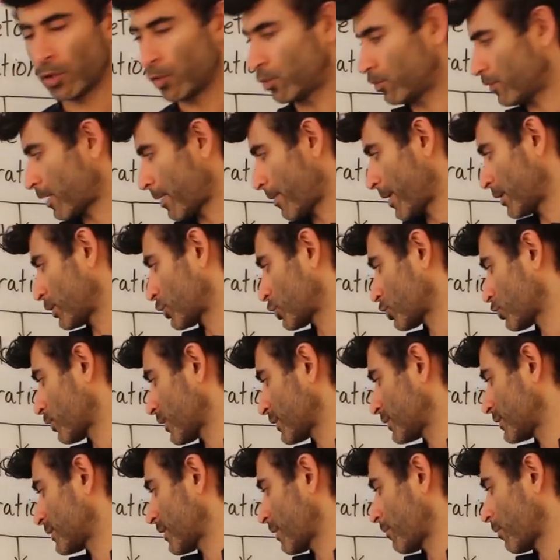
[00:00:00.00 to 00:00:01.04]
you about
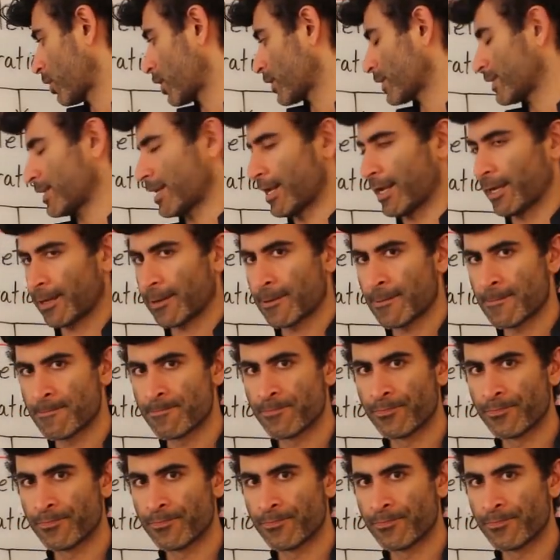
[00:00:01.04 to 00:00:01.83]
trusted marketing